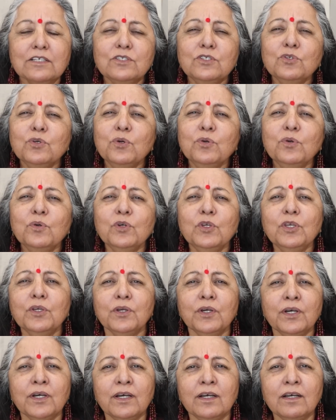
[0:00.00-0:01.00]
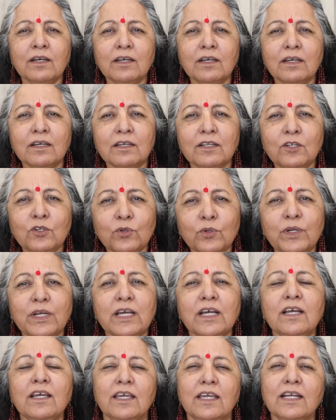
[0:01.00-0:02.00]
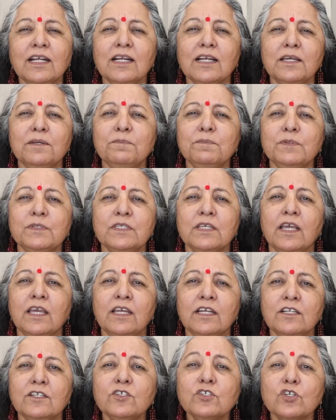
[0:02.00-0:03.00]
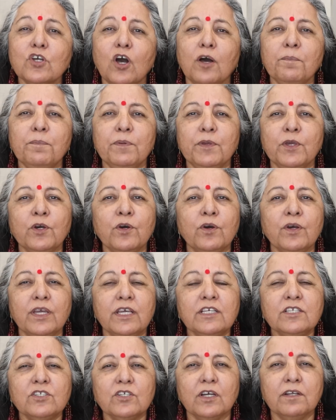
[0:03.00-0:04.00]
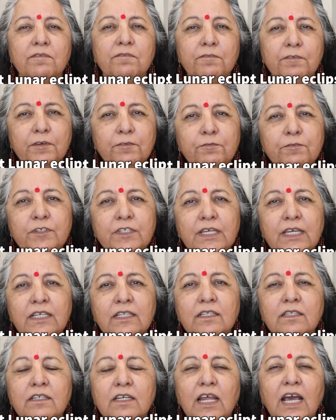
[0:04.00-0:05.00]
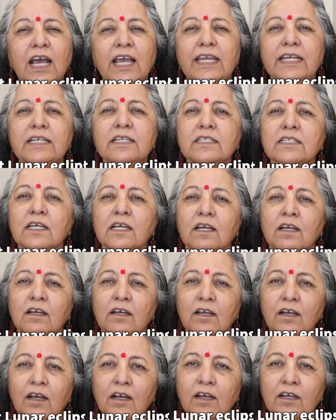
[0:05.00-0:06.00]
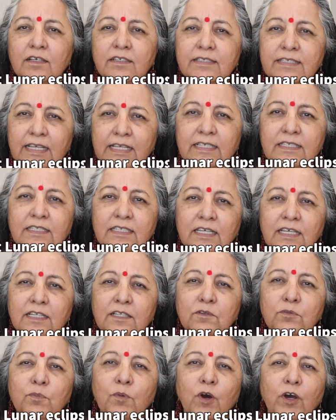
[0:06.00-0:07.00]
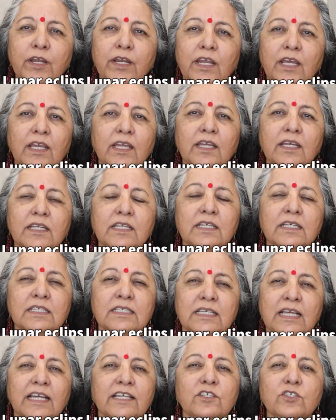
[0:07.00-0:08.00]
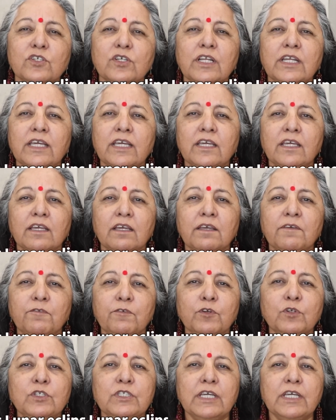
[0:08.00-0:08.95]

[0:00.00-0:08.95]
So, lunar eclipse in Scorpio is on 15th night, 16th morning. It is actually, if you